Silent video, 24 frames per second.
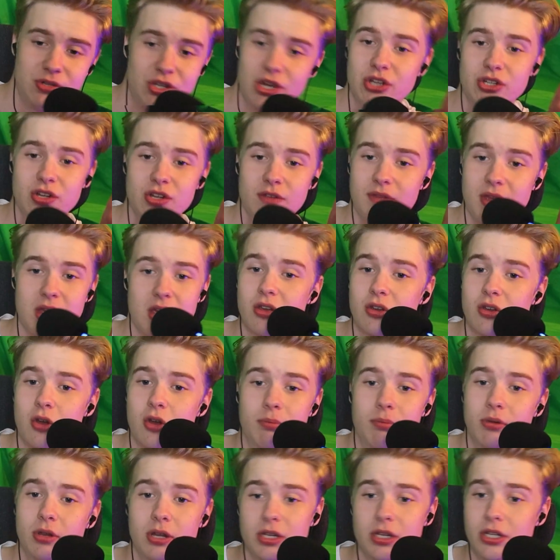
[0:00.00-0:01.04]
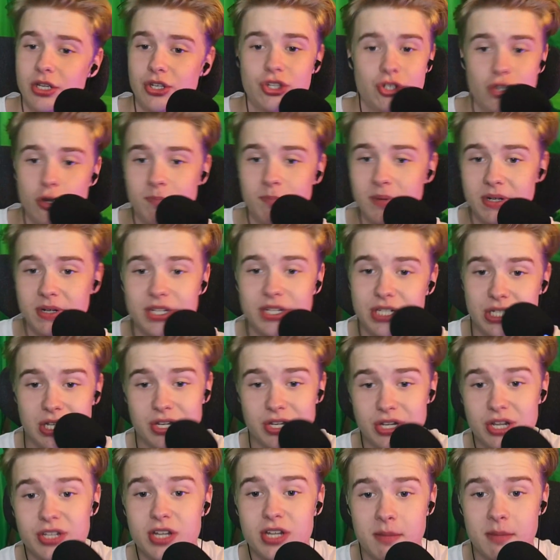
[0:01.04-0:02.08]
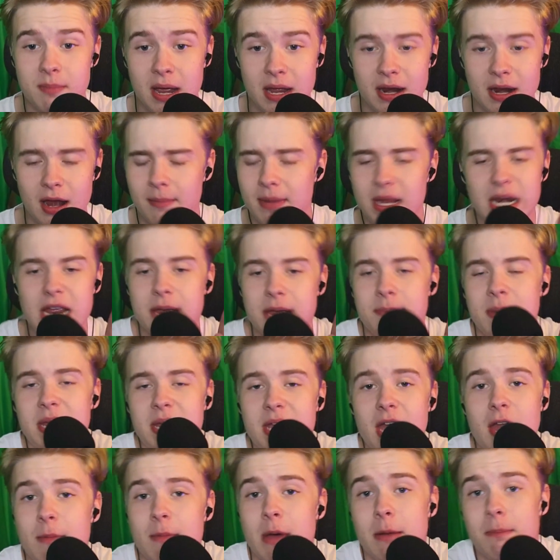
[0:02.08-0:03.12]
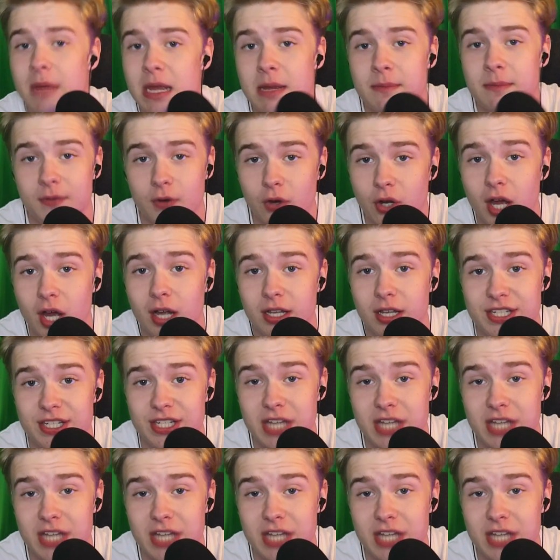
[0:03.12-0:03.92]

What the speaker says: because of the completely stupid decisions he made. I mean, he became a meme, for God's